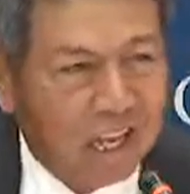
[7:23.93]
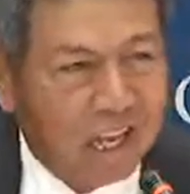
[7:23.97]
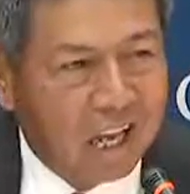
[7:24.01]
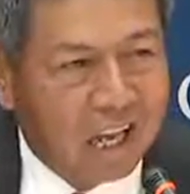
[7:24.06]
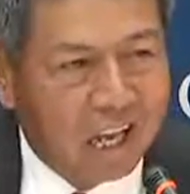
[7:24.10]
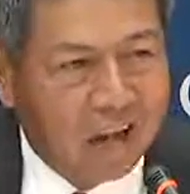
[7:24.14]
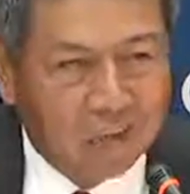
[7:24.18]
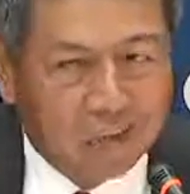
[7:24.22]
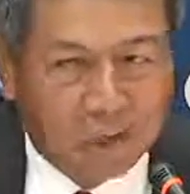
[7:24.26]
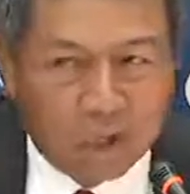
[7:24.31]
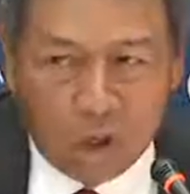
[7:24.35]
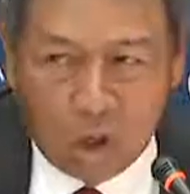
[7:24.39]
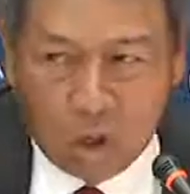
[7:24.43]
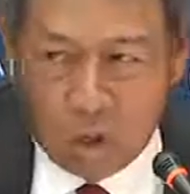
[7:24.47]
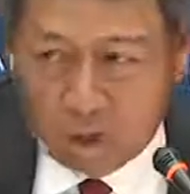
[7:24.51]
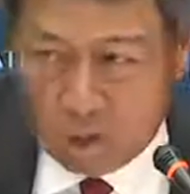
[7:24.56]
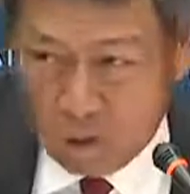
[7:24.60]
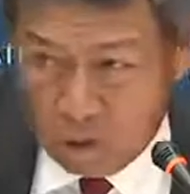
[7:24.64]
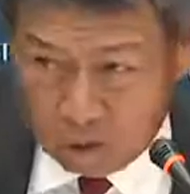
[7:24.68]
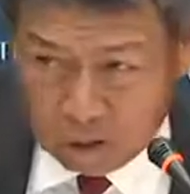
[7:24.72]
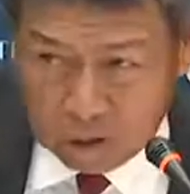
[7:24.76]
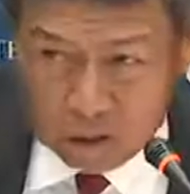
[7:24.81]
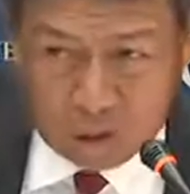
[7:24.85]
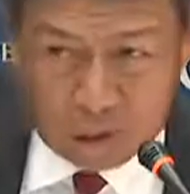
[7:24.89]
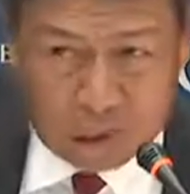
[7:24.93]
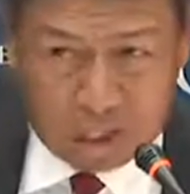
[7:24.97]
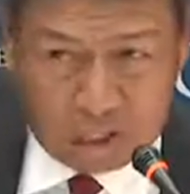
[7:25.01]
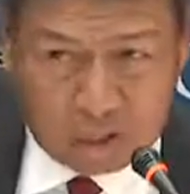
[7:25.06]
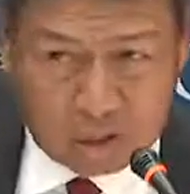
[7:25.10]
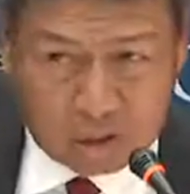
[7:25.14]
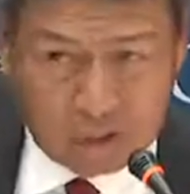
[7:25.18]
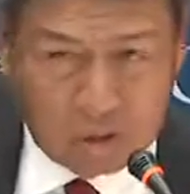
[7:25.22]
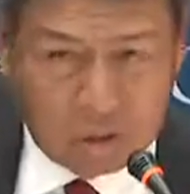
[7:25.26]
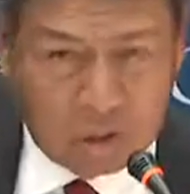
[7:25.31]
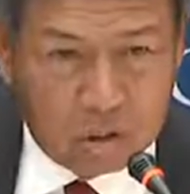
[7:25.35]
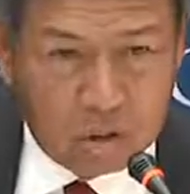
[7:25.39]
if the littoral
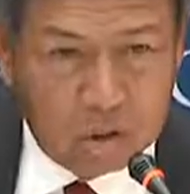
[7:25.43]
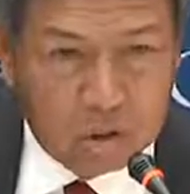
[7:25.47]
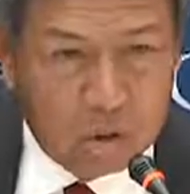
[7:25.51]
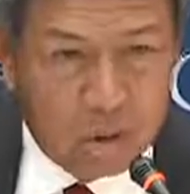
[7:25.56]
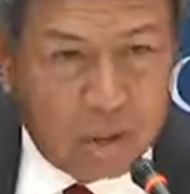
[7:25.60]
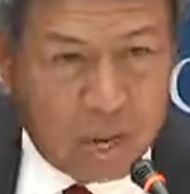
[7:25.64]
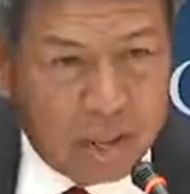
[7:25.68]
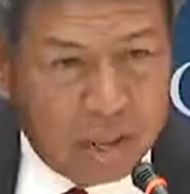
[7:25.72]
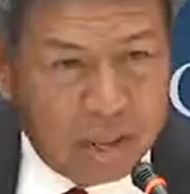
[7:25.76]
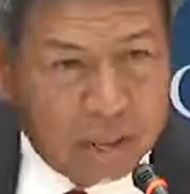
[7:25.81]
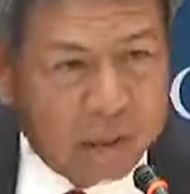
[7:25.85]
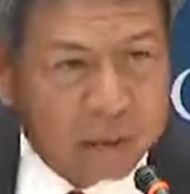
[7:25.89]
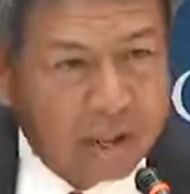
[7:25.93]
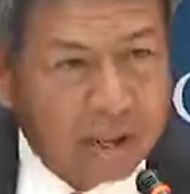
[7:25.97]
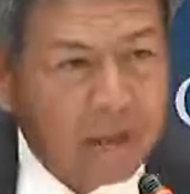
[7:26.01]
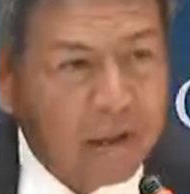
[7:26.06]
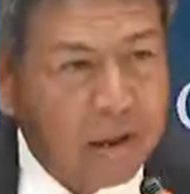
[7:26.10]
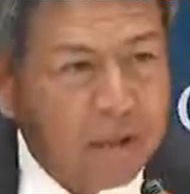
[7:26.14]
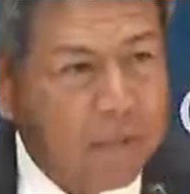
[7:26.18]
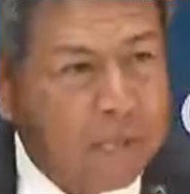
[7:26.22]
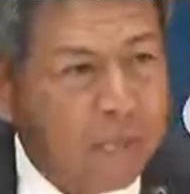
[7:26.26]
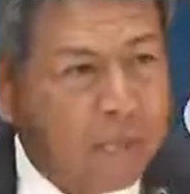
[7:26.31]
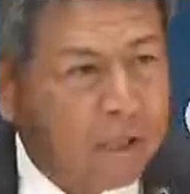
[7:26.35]
states do not do anything,